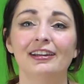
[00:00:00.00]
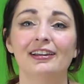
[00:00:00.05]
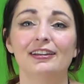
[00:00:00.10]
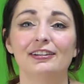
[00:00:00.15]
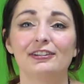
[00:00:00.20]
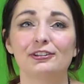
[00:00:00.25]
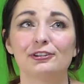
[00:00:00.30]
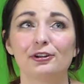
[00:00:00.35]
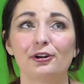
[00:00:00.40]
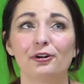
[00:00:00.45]

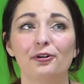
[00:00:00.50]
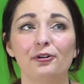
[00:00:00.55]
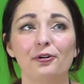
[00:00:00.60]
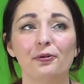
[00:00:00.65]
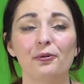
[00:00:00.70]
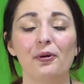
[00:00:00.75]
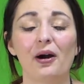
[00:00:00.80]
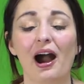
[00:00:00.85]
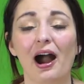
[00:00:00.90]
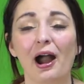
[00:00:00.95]

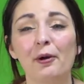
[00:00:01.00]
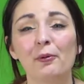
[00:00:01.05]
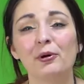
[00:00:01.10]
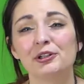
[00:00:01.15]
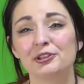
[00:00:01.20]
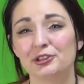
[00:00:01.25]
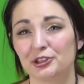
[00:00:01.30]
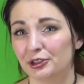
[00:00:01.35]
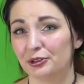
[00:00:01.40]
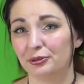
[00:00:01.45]
So I
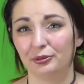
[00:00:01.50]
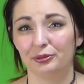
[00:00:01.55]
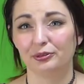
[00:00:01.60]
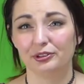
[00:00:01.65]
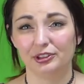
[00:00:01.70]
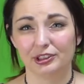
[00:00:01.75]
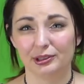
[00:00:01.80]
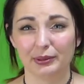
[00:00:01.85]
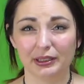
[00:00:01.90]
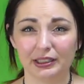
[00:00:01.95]
want you
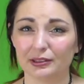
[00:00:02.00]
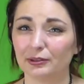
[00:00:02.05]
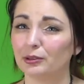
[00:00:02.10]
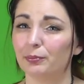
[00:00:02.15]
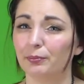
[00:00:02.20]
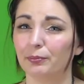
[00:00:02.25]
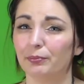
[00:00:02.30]
to be as